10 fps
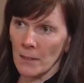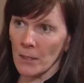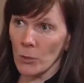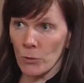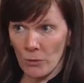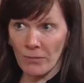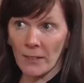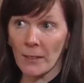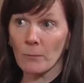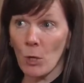
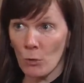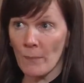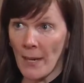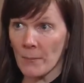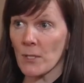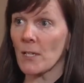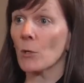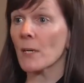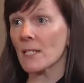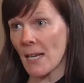user-friendly roadmaps. They
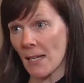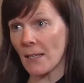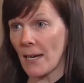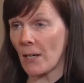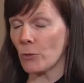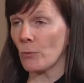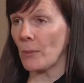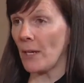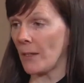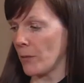know exactly how to
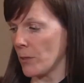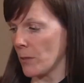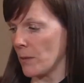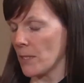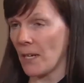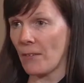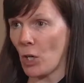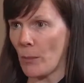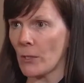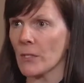apply those safe
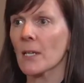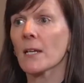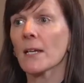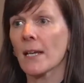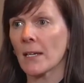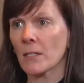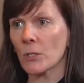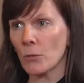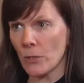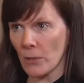harbors and
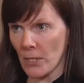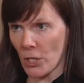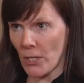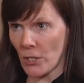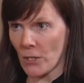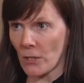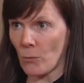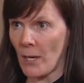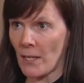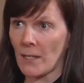do their exchanges in a
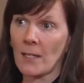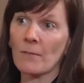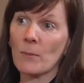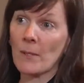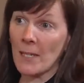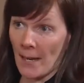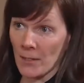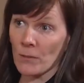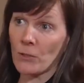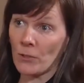way that gives them the
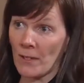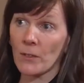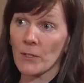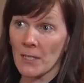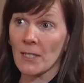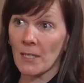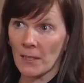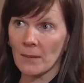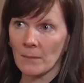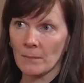tax deferral that they're seeking.